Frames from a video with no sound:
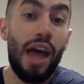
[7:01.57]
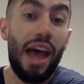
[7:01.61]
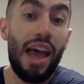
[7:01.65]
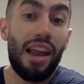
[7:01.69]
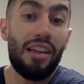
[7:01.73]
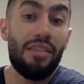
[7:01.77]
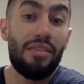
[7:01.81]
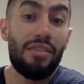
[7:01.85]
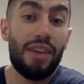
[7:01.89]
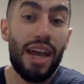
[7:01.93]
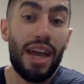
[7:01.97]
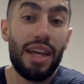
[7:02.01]

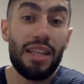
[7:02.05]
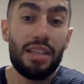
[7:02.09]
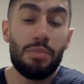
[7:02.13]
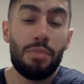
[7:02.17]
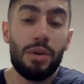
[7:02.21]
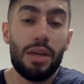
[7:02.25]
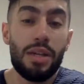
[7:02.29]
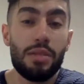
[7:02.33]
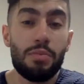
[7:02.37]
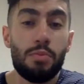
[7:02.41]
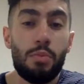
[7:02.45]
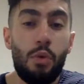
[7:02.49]
elevates,
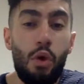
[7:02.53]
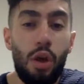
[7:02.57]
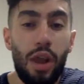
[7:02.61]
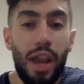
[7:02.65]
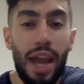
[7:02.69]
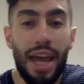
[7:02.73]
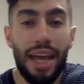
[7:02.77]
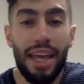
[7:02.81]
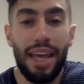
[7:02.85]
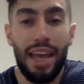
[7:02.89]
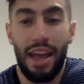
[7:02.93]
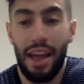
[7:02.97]
but it's more
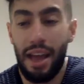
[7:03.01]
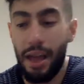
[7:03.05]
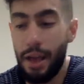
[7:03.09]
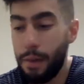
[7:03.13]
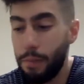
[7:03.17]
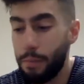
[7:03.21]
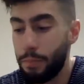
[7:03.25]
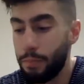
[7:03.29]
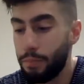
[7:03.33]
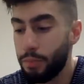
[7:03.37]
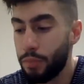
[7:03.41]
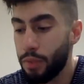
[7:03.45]
like
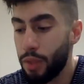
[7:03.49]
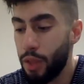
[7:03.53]
a